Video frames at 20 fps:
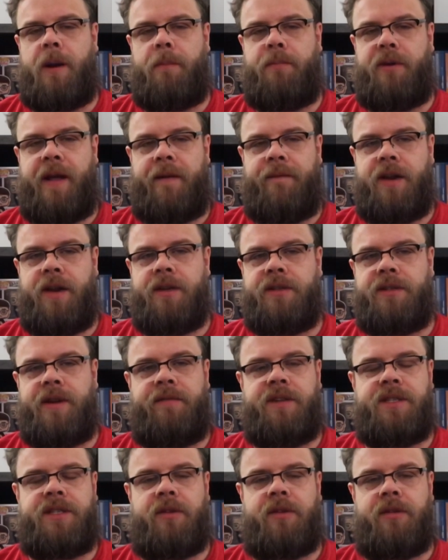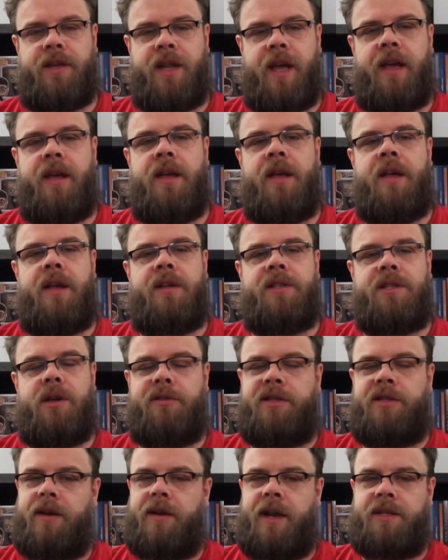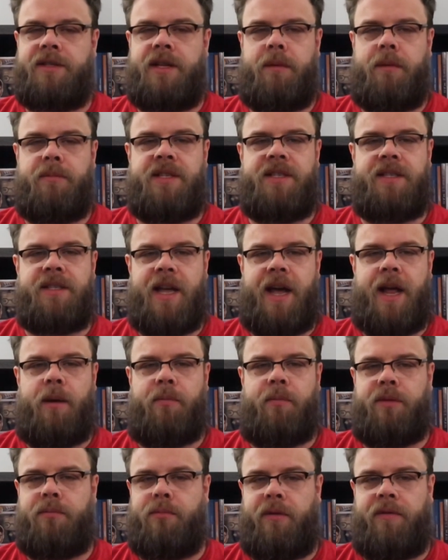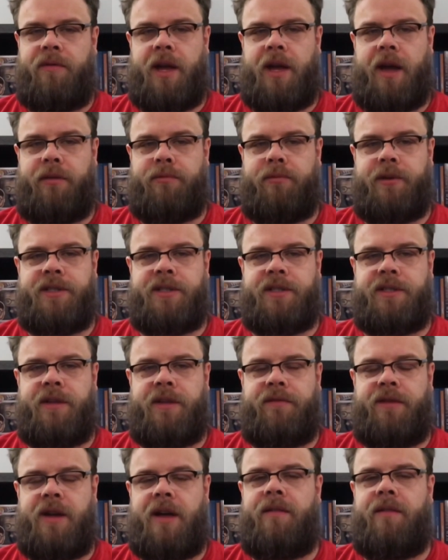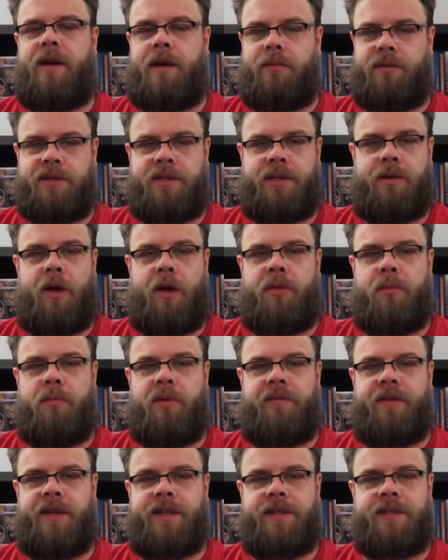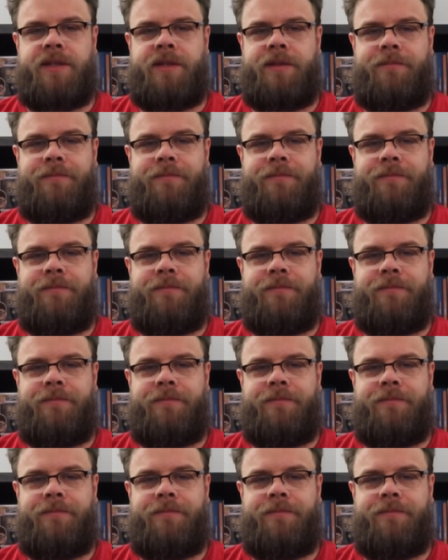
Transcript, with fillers: I put out videos every single day. So until next time, this is Adam with Movie Guy 365. I will see you at the movies.